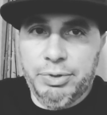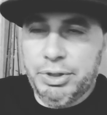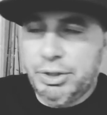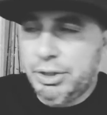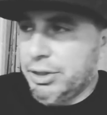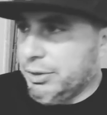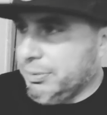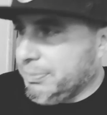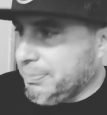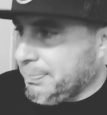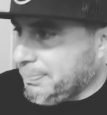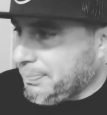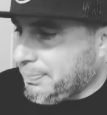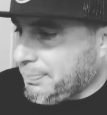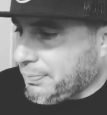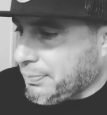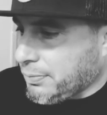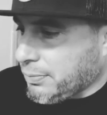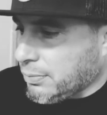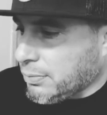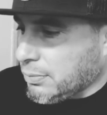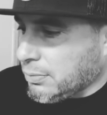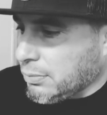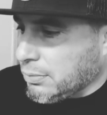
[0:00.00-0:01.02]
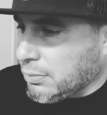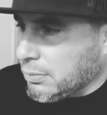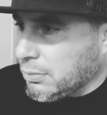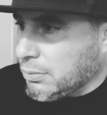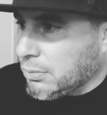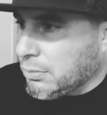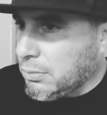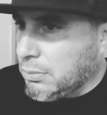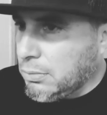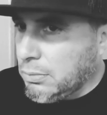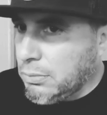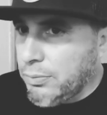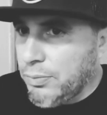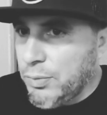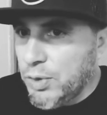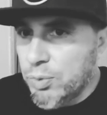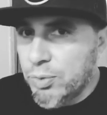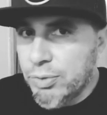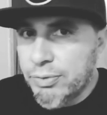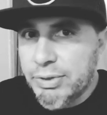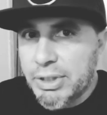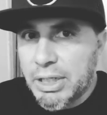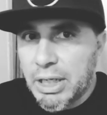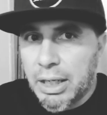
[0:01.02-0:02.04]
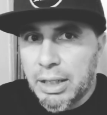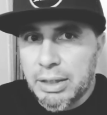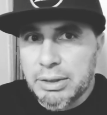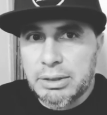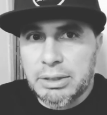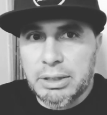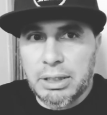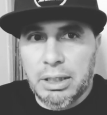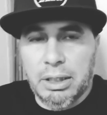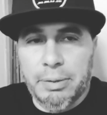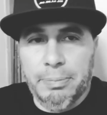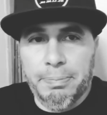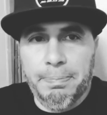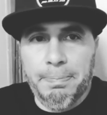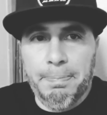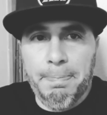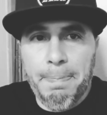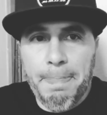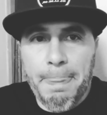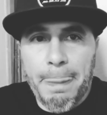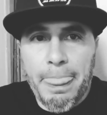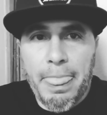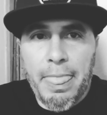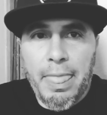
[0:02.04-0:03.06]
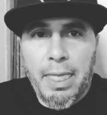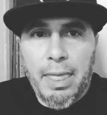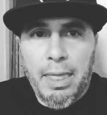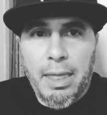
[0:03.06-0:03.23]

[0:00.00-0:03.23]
We've got these service dogs too.